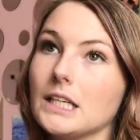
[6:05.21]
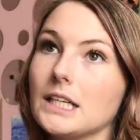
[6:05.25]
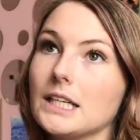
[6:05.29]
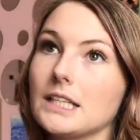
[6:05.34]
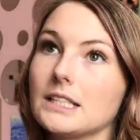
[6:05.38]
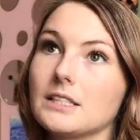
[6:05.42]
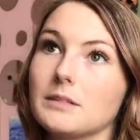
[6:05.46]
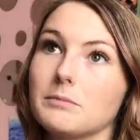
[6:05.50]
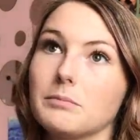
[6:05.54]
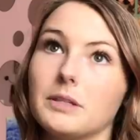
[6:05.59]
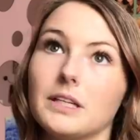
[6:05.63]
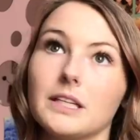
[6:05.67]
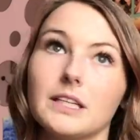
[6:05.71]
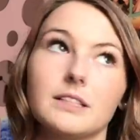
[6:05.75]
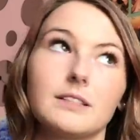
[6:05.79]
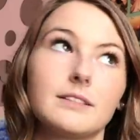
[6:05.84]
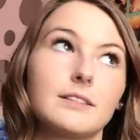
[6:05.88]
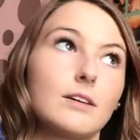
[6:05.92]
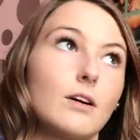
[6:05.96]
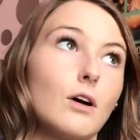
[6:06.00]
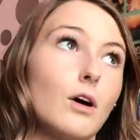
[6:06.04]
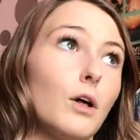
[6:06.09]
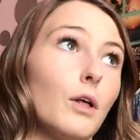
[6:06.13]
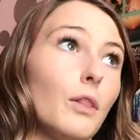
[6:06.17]
it's a place
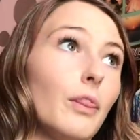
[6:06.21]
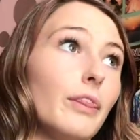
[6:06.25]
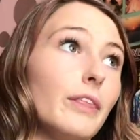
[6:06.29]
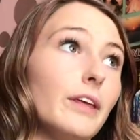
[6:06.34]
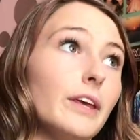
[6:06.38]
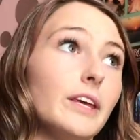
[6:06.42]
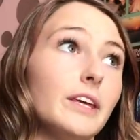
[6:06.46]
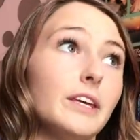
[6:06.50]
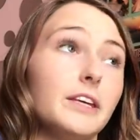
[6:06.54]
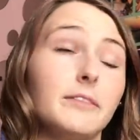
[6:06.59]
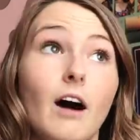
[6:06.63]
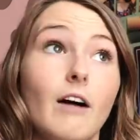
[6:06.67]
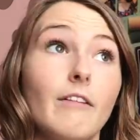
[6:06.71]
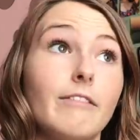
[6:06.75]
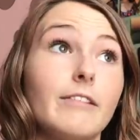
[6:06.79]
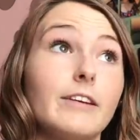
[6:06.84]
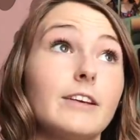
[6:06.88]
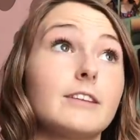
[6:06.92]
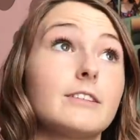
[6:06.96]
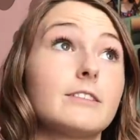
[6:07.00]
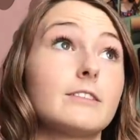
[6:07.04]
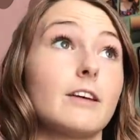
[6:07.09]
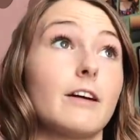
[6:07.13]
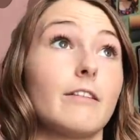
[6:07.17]
called the
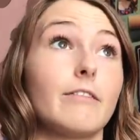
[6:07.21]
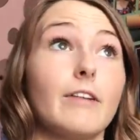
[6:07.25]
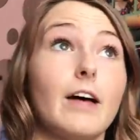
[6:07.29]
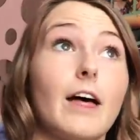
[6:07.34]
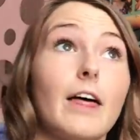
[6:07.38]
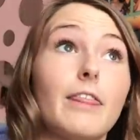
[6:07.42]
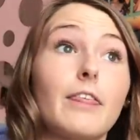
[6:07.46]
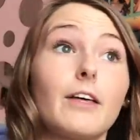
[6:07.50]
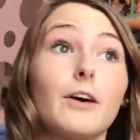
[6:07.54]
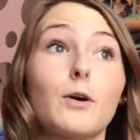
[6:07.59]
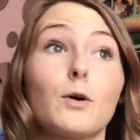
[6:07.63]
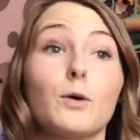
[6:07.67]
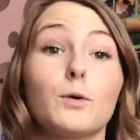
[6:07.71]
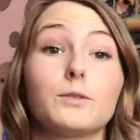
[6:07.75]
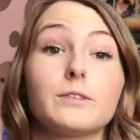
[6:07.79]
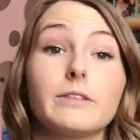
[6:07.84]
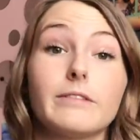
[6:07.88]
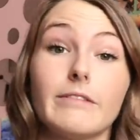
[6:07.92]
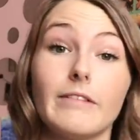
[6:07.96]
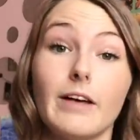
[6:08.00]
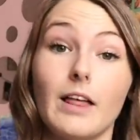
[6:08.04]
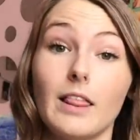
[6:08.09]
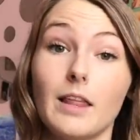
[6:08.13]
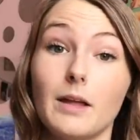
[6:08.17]
Office of Ethical
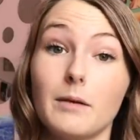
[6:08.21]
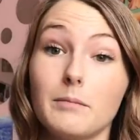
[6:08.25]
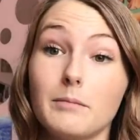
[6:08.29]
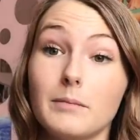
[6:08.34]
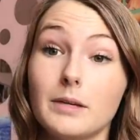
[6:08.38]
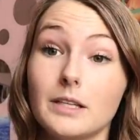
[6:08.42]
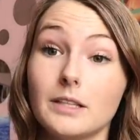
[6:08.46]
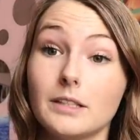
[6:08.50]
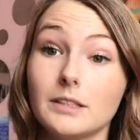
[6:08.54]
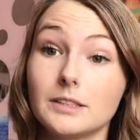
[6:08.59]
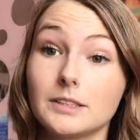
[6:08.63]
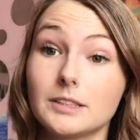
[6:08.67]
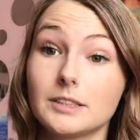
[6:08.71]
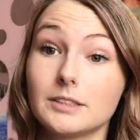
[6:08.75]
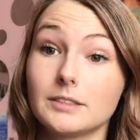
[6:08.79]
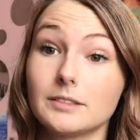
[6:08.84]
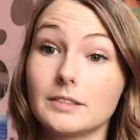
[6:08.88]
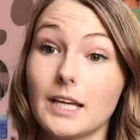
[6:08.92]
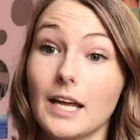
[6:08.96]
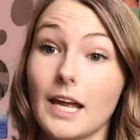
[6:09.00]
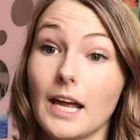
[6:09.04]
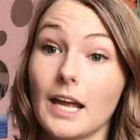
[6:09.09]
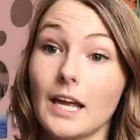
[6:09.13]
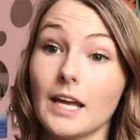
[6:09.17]
Development
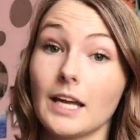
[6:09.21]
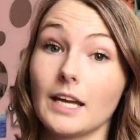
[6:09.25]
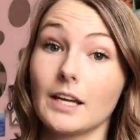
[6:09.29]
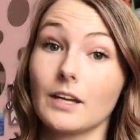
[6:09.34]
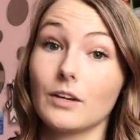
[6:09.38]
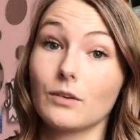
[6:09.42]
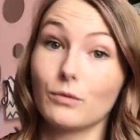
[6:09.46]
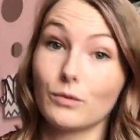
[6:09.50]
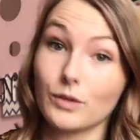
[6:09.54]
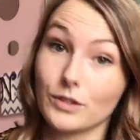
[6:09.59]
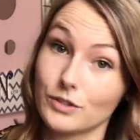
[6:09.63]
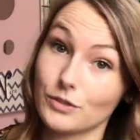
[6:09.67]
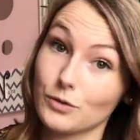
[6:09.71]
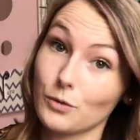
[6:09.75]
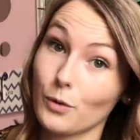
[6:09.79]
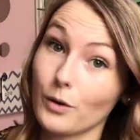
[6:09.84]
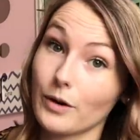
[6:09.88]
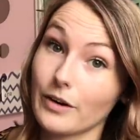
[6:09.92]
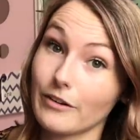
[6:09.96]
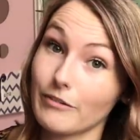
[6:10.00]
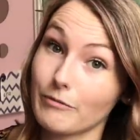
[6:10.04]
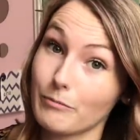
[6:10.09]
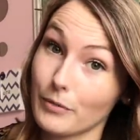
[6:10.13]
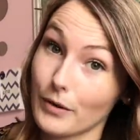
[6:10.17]
and
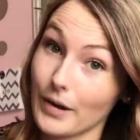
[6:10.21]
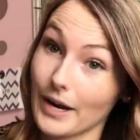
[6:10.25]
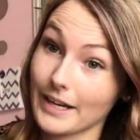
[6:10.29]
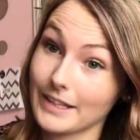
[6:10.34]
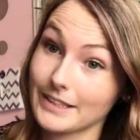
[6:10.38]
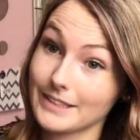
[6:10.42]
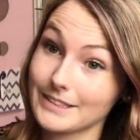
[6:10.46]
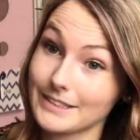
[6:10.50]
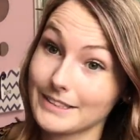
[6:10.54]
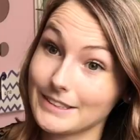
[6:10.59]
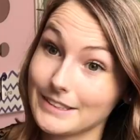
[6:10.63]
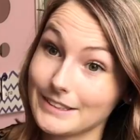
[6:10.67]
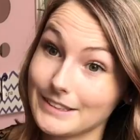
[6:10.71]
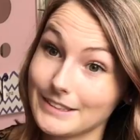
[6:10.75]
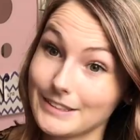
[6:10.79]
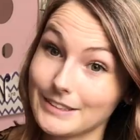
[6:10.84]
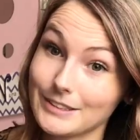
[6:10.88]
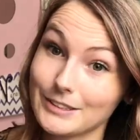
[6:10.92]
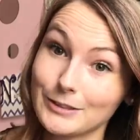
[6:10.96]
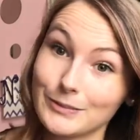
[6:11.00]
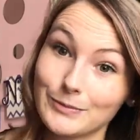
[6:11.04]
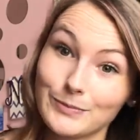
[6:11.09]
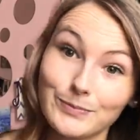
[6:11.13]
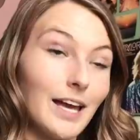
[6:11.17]
Restorative
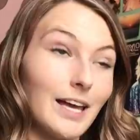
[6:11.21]
Practices.